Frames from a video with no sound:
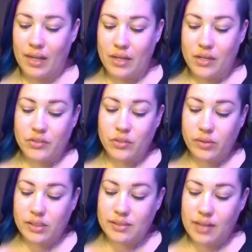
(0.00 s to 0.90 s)
So with
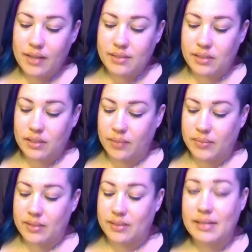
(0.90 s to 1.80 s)
these 9s leading up
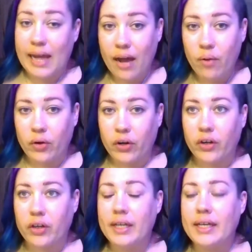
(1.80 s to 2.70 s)
to this
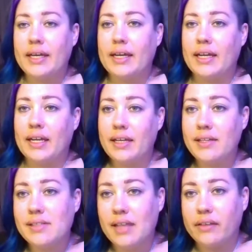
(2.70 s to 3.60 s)
tower, it
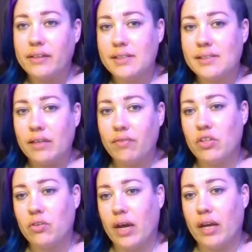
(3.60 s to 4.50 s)
is at least giving
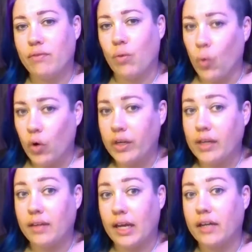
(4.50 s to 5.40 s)
you kind of a
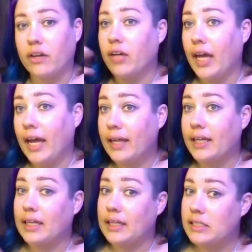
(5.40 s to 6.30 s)
warning, like, okay,
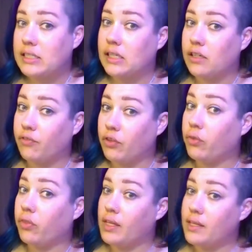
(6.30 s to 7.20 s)
like, let's get a few
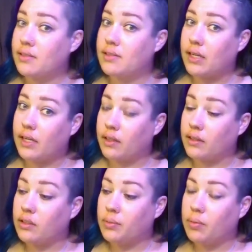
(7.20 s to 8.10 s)
things like a
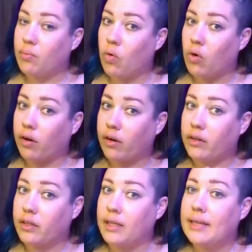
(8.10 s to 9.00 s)
little bit
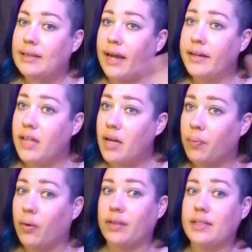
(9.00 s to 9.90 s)
more lined up,
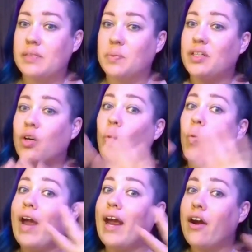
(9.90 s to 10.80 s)
or at least being
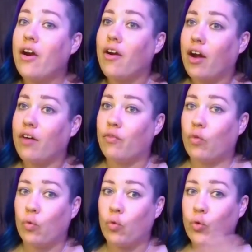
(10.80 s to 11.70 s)
aware of
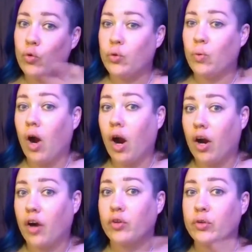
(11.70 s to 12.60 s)
who you
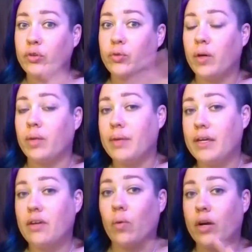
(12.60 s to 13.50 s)
are, or who you want to
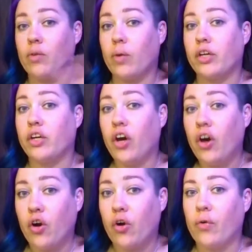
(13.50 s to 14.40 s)
be, or where you want to
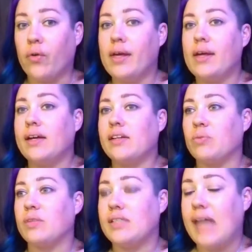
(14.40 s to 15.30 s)
go. Because
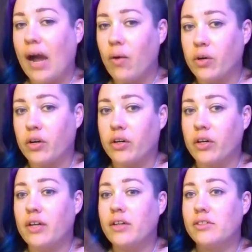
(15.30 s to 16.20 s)
when the tower
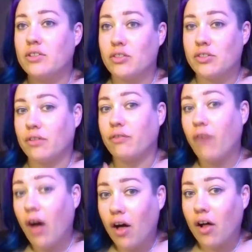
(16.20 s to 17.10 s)
starts to
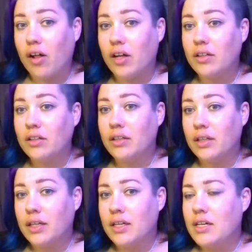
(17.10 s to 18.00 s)
fall,
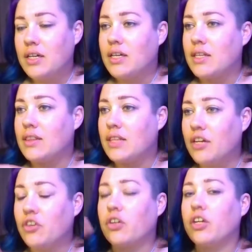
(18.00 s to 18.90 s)

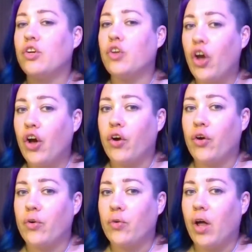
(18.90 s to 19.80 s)
then you're going to
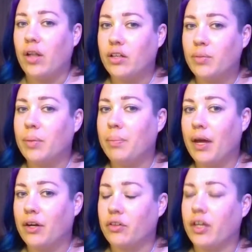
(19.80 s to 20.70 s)
know a little bit
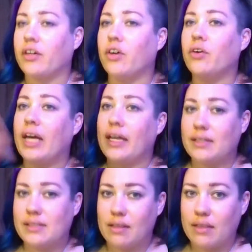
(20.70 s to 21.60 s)
better, like, okay,
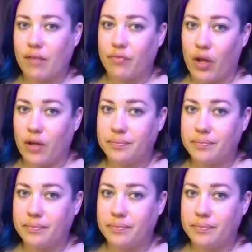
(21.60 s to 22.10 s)
let's let that fall.